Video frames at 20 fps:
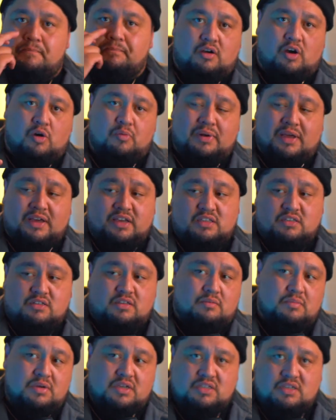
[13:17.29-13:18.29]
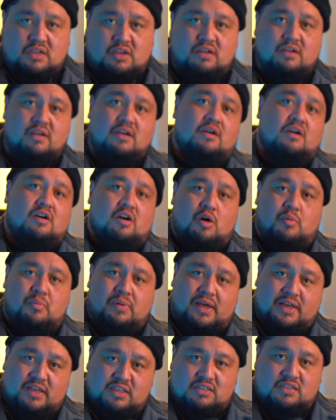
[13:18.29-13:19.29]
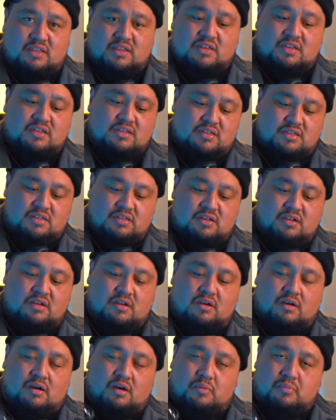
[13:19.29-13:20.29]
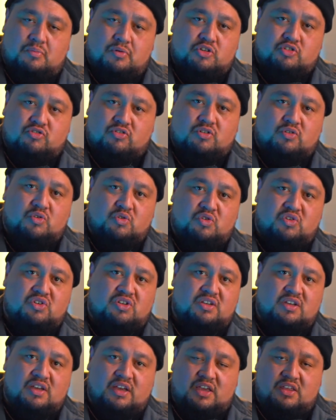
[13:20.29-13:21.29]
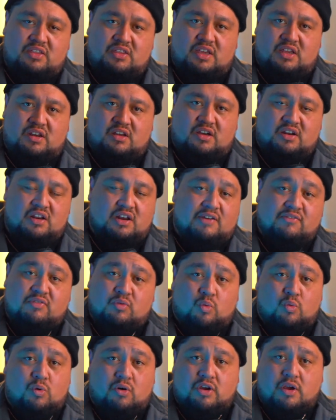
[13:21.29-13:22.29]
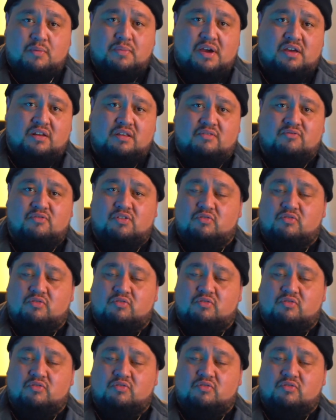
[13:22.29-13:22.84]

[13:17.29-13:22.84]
I'll plug into the mixer, I'll plug into this, I'll push record, and then I don't have to worry about it for